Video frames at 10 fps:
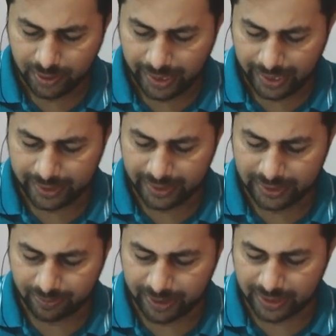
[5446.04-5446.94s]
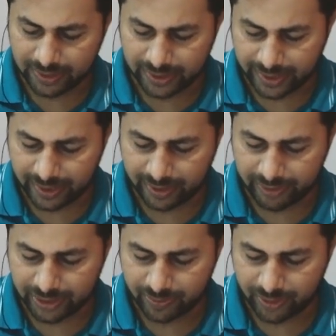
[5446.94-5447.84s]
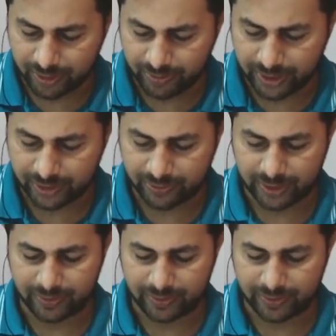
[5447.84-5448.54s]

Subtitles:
and then subtract the second equation from the first one.